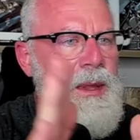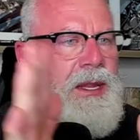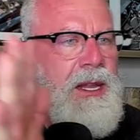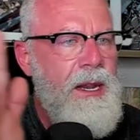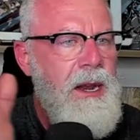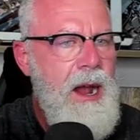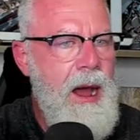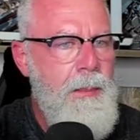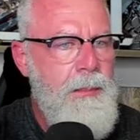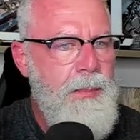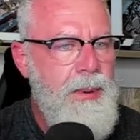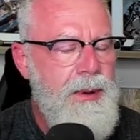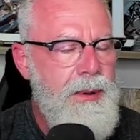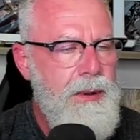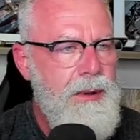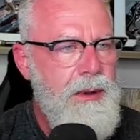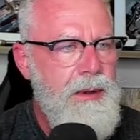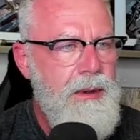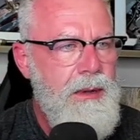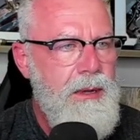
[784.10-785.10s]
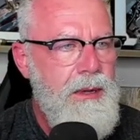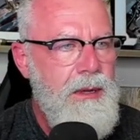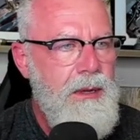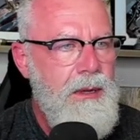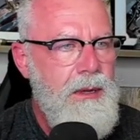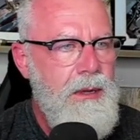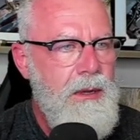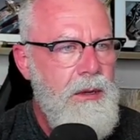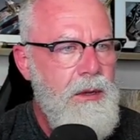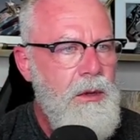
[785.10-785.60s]
it up
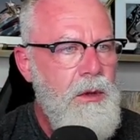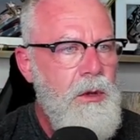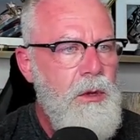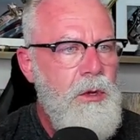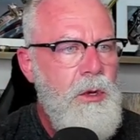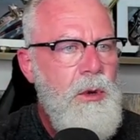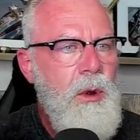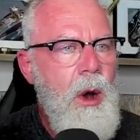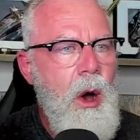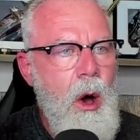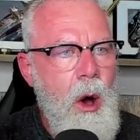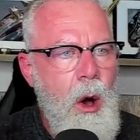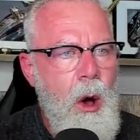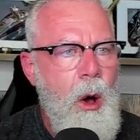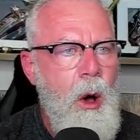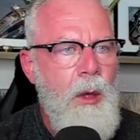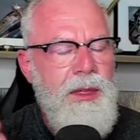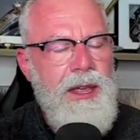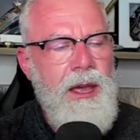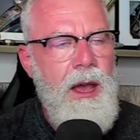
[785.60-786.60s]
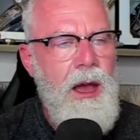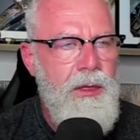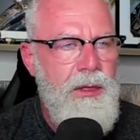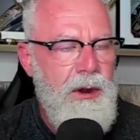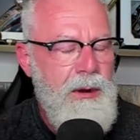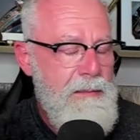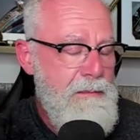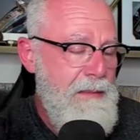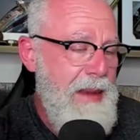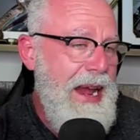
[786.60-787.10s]
to all the
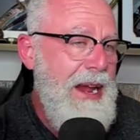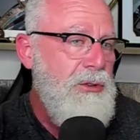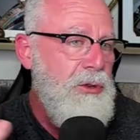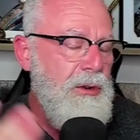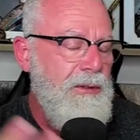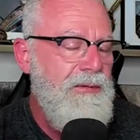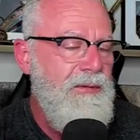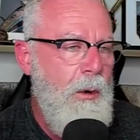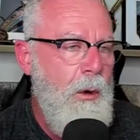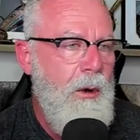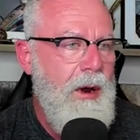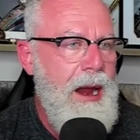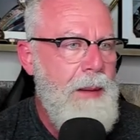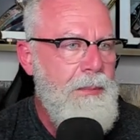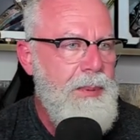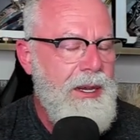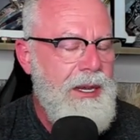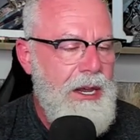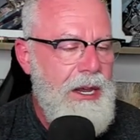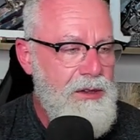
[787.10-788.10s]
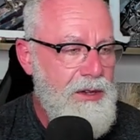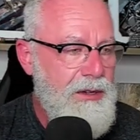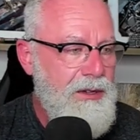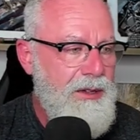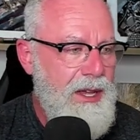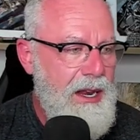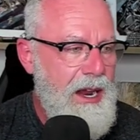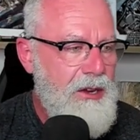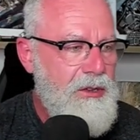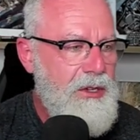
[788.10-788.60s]
other major four applications
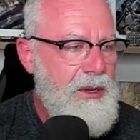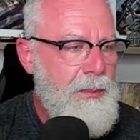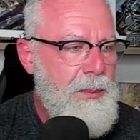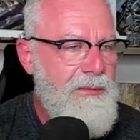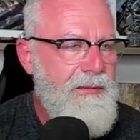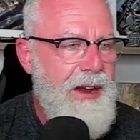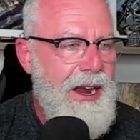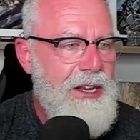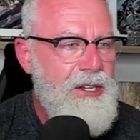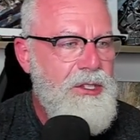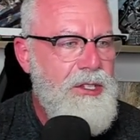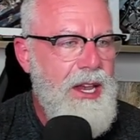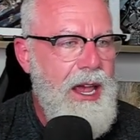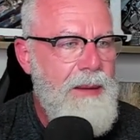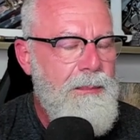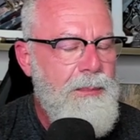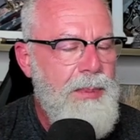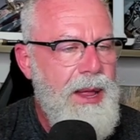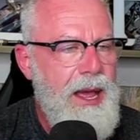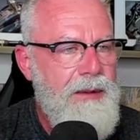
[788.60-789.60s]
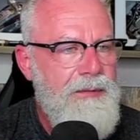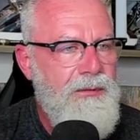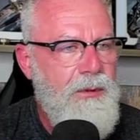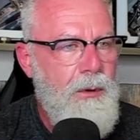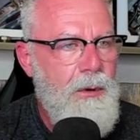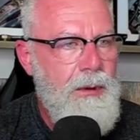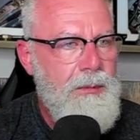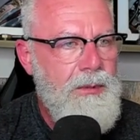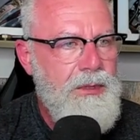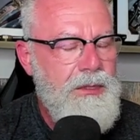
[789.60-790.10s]
that actually provide chat
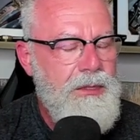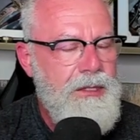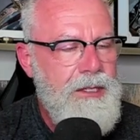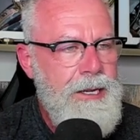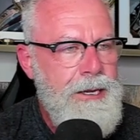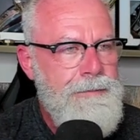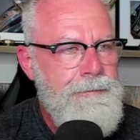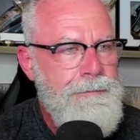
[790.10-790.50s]
platforms.